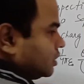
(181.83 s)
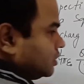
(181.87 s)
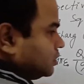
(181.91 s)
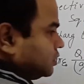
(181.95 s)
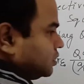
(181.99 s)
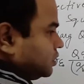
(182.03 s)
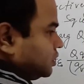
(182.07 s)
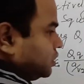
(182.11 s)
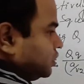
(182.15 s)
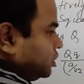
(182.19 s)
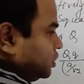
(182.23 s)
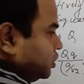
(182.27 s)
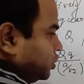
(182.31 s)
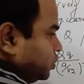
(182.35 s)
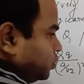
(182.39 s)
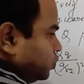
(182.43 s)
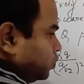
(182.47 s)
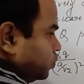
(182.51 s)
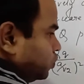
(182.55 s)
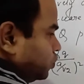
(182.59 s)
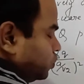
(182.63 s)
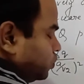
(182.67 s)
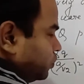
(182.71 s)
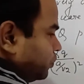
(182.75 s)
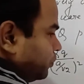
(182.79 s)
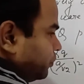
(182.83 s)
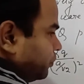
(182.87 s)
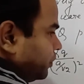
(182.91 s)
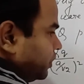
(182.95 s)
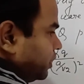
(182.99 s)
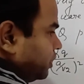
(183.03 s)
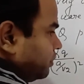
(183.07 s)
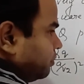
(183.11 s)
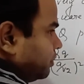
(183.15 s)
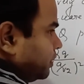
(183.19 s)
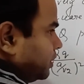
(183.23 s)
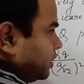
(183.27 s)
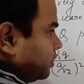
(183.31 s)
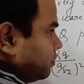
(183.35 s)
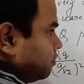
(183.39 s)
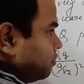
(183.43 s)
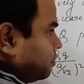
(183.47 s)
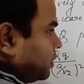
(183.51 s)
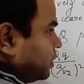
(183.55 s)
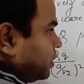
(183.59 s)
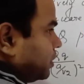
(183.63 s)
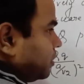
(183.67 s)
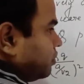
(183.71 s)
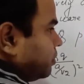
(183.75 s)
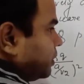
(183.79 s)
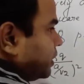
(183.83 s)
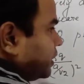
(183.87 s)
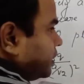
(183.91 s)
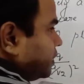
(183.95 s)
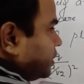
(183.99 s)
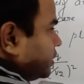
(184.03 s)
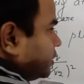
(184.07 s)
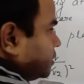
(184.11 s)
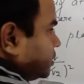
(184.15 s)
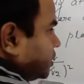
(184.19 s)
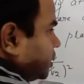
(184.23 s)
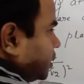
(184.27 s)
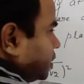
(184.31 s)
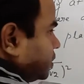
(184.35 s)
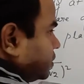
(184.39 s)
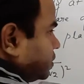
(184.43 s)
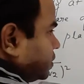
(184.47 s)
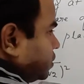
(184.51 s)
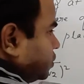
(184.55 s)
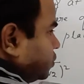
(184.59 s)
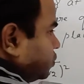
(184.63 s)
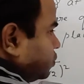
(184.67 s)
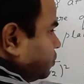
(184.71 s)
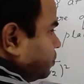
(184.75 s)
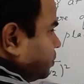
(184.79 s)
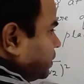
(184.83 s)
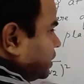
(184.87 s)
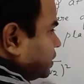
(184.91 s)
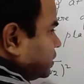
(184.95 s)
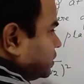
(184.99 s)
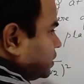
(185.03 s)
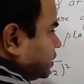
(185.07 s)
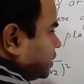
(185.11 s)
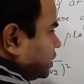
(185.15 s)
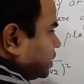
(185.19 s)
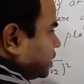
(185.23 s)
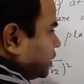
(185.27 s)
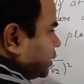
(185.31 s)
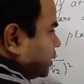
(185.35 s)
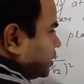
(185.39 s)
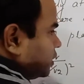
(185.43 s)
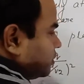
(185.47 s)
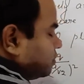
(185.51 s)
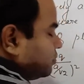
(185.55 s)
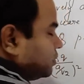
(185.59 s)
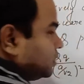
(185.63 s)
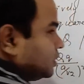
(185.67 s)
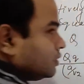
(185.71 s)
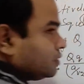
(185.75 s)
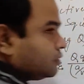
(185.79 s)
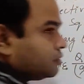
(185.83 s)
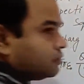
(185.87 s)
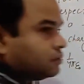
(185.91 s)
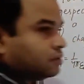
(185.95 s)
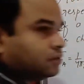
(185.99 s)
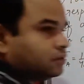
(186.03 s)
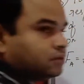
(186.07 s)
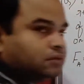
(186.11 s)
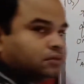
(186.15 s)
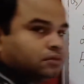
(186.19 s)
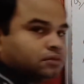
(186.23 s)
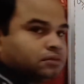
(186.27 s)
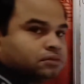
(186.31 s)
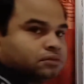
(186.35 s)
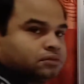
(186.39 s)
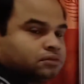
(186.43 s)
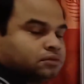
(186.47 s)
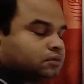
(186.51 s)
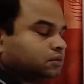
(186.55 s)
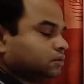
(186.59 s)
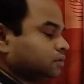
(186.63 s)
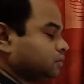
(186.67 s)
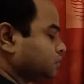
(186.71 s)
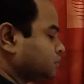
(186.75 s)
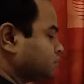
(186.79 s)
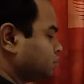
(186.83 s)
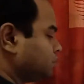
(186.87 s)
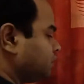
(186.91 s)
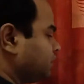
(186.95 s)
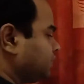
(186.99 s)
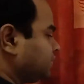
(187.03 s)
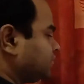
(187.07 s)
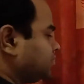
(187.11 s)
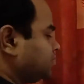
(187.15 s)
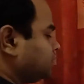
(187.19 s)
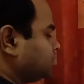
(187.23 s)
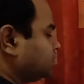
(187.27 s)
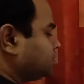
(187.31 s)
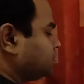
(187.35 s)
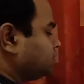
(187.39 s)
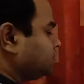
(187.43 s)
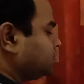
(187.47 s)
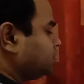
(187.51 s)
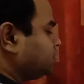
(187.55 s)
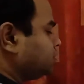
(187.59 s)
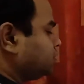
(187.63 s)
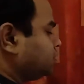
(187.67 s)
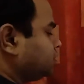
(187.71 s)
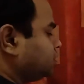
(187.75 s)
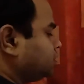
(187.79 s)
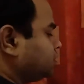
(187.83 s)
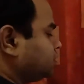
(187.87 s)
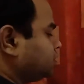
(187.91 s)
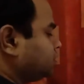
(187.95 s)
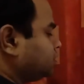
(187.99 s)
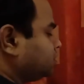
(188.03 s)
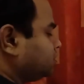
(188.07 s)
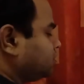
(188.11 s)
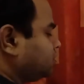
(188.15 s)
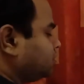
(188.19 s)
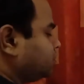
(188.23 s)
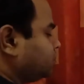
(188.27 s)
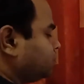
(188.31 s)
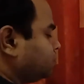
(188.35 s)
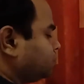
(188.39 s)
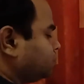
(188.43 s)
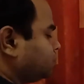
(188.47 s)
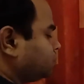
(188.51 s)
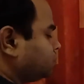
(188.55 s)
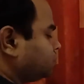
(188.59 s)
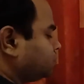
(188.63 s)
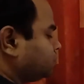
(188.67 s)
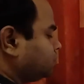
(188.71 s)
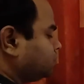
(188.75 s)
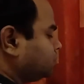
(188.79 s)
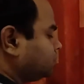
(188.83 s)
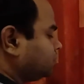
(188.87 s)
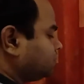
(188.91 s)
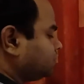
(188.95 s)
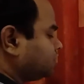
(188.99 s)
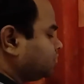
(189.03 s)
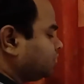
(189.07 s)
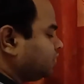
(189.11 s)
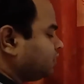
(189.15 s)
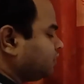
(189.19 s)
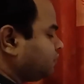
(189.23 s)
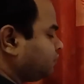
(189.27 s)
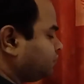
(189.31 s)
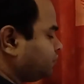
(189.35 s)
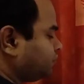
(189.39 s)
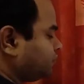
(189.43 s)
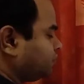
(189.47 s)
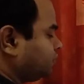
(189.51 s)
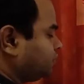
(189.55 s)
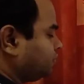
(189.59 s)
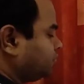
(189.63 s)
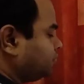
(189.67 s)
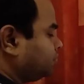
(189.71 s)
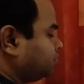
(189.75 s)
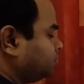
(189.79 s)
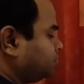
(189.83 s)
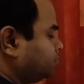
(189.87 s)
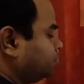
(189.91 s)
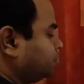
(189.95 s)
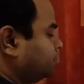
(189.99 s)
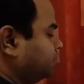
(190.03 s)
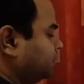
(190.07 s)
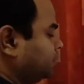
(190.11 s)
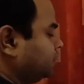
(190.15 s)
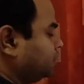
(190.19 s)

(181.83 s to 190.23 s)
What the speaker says: Q will be repelled by the charge Q present at B. So let us say the force is FB.